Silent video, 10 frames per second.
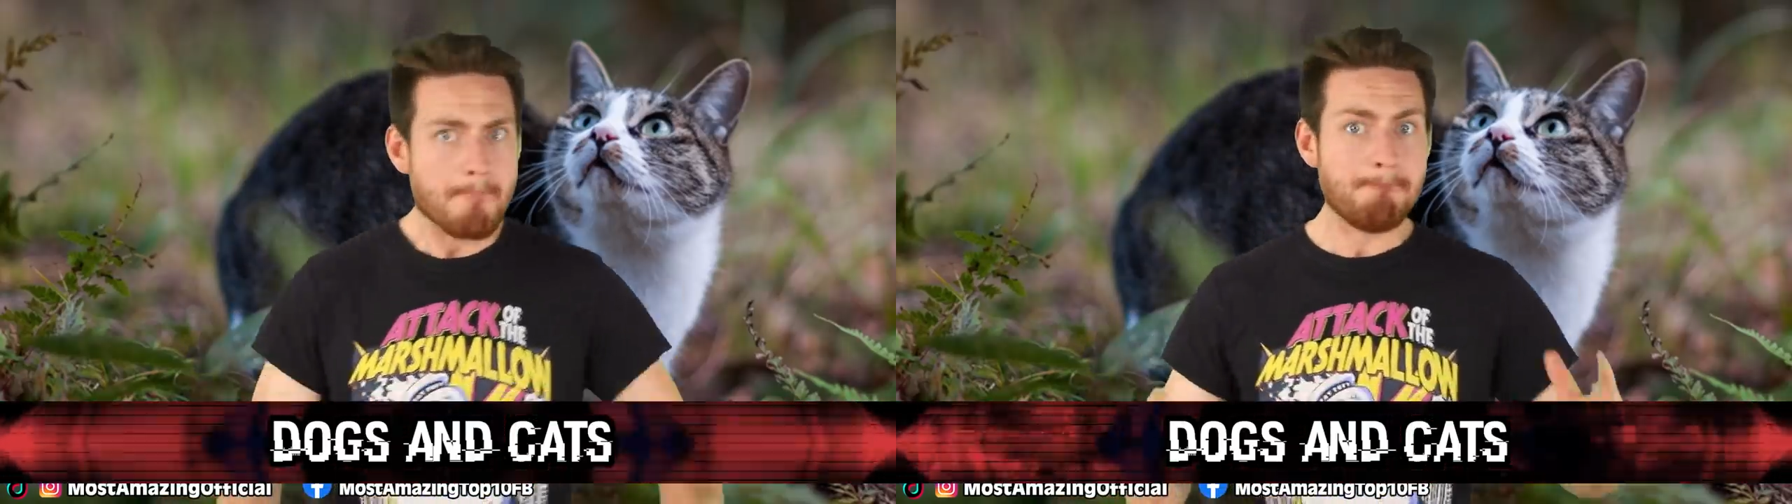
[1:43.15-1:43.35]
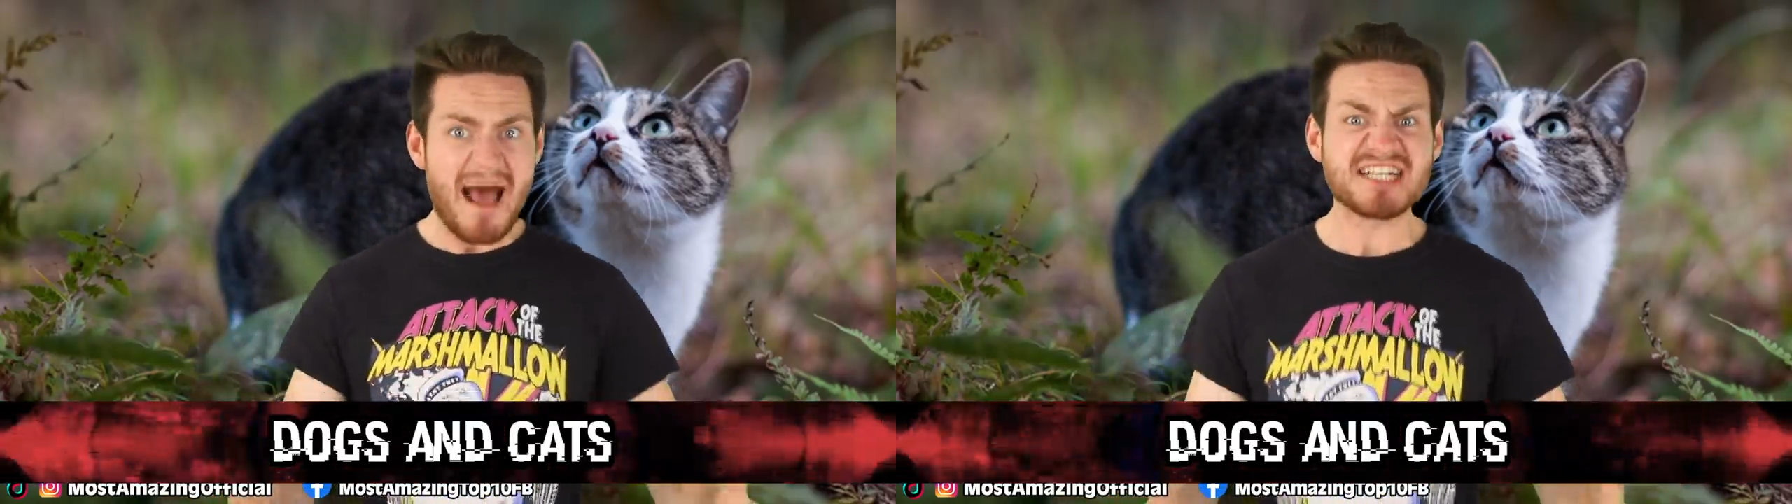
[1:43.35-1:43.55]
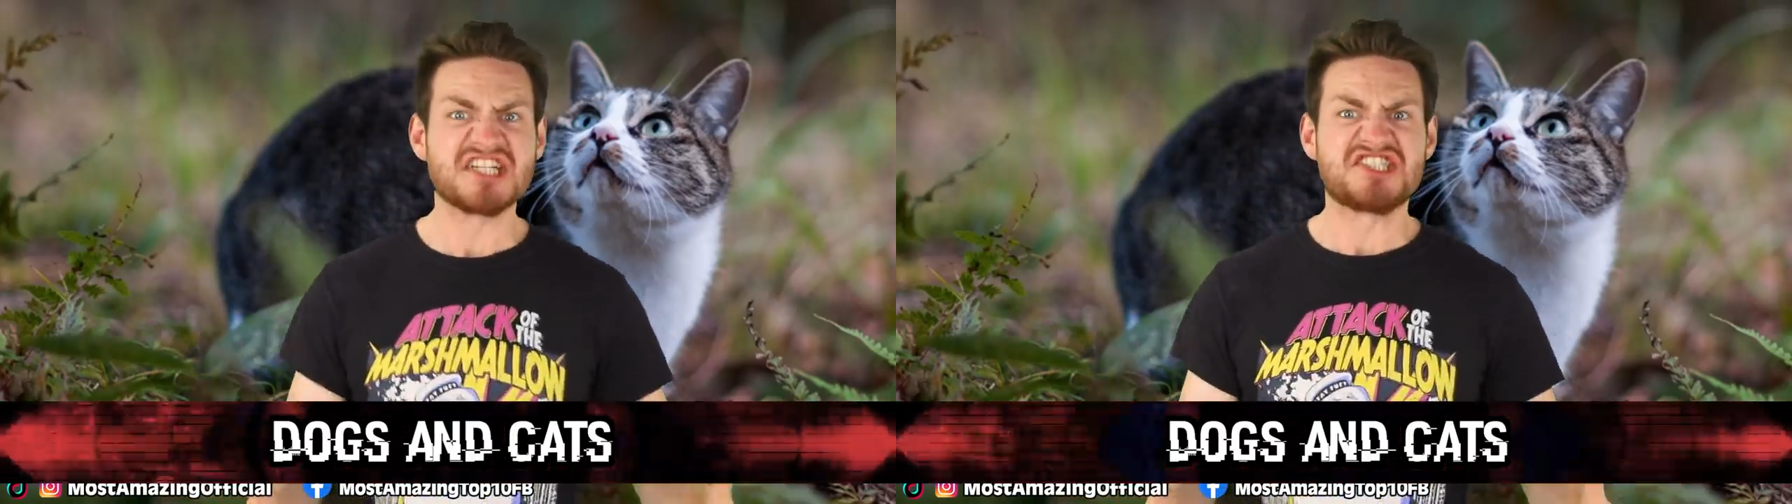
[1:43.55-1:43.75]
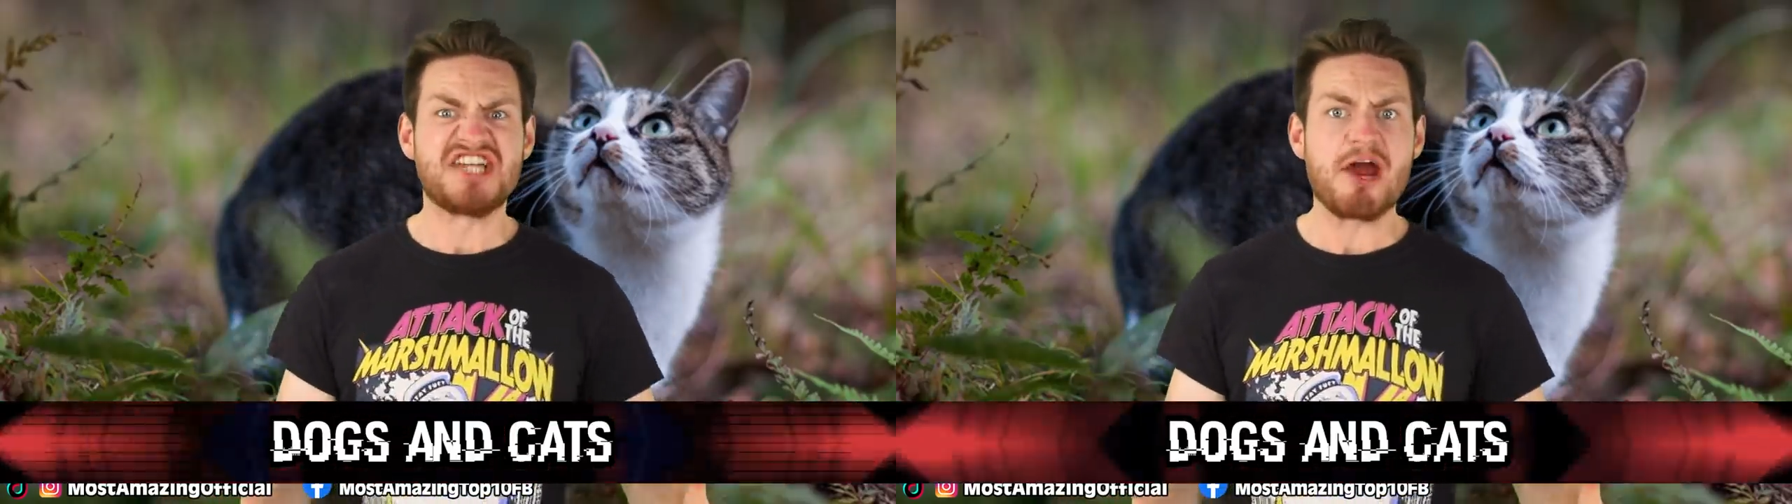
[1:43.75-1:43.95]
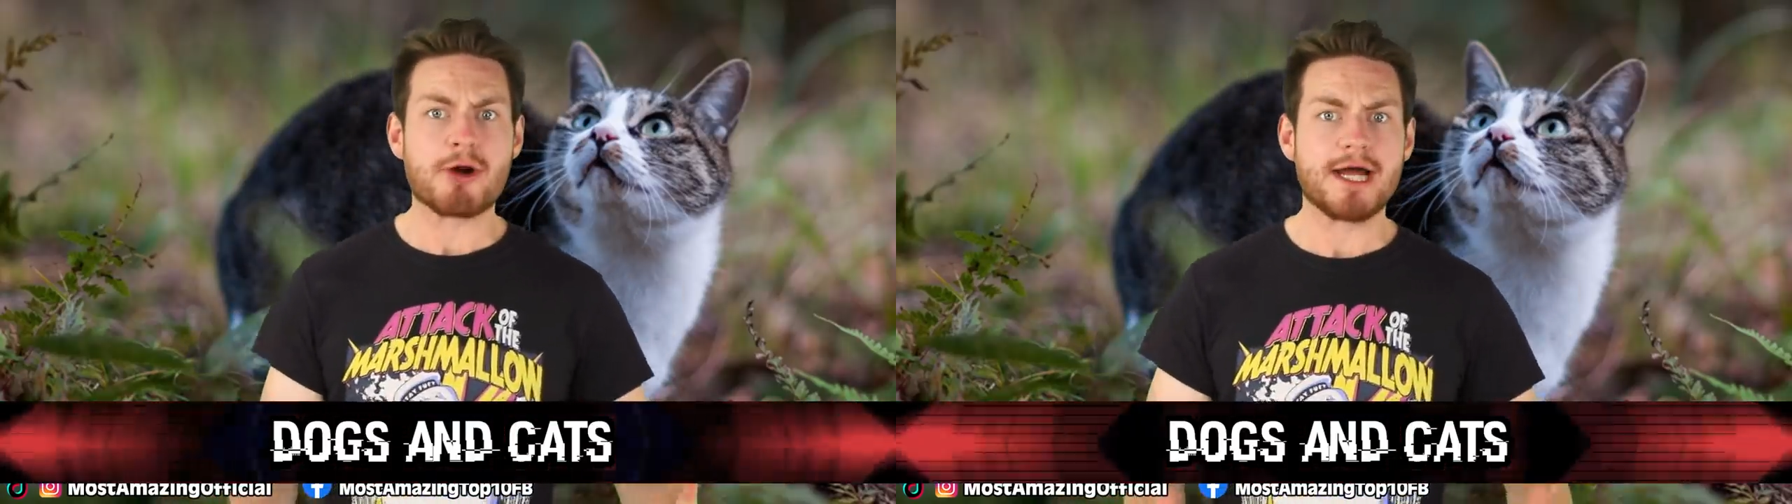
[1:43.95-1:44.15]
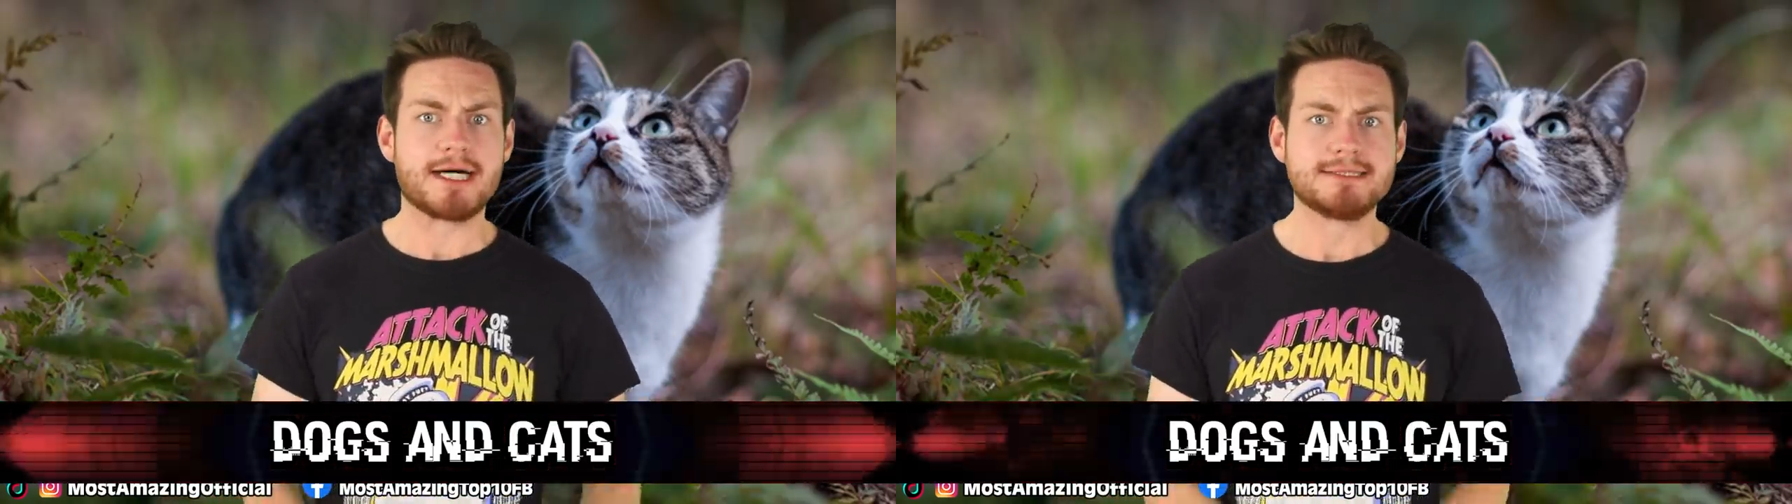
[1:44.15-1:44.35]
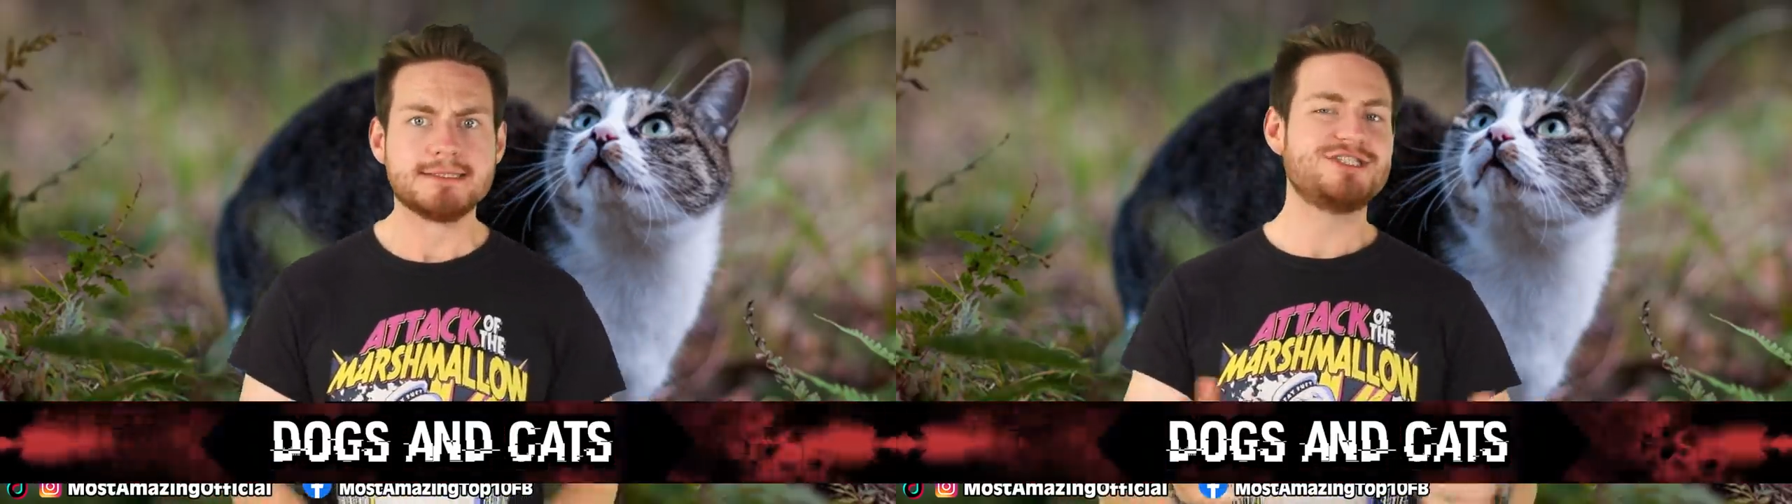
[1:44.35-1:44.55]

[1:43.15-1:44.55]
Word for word: mass hysteria!